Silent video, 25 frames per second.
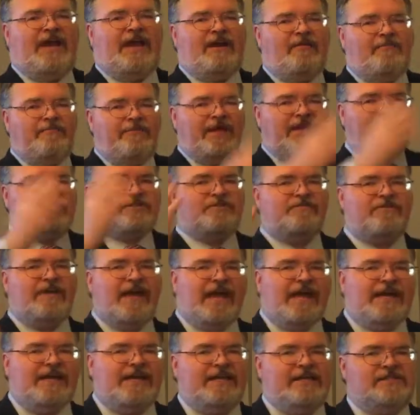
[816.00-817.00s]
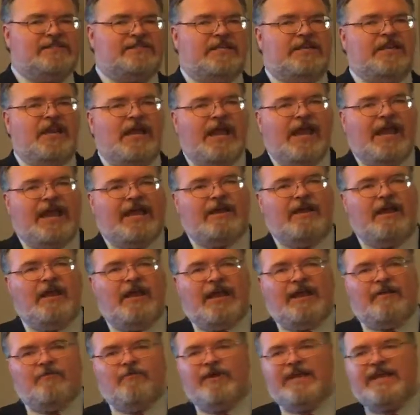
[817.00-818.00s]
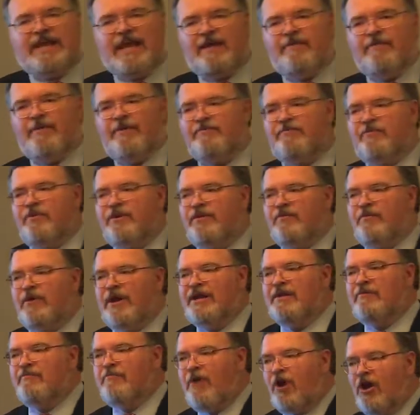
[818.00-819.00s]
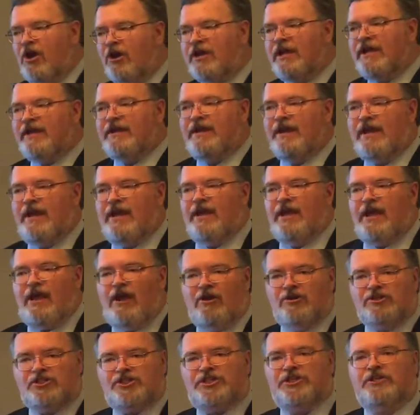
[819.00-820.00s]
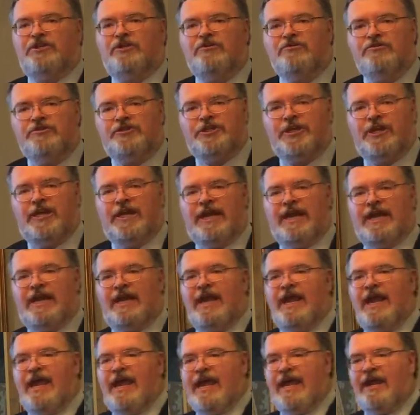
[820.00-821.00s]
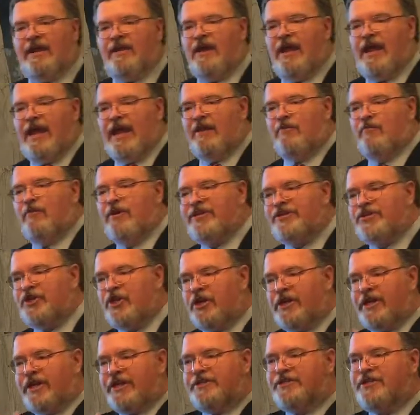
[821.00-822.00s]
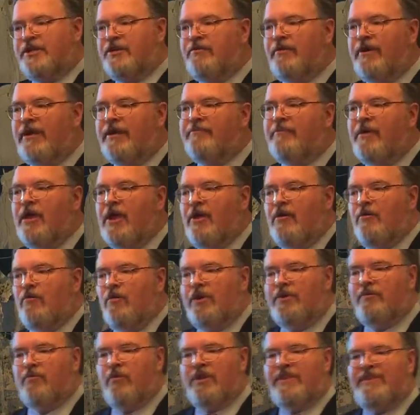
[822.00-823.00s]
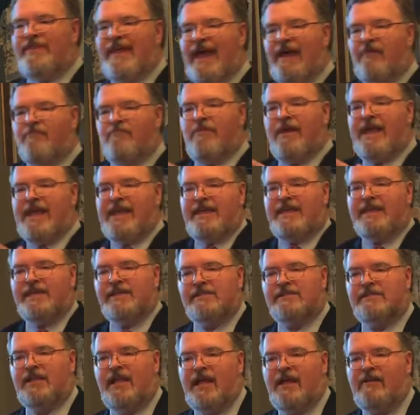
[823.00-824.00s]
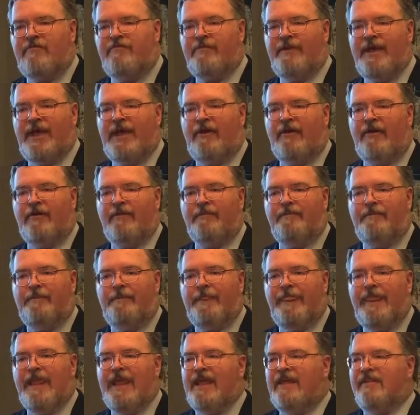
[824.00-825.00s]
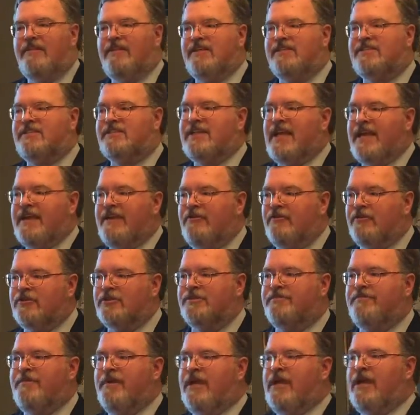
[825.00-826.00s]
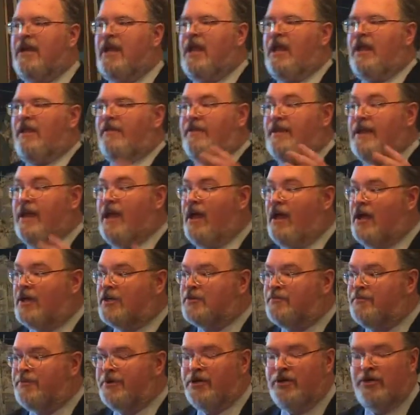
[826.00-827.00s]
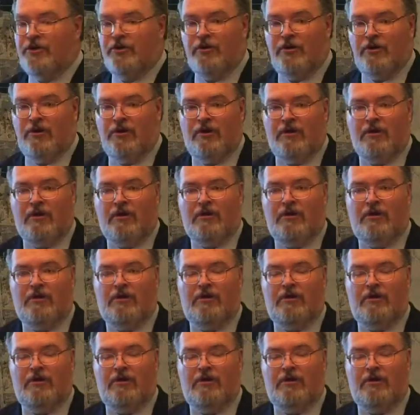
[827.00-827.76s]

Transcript: had a bunch of ideas and we came up with a way to market our solution and we took it to him? Would that make his life better? The salesman, the entrepreneur,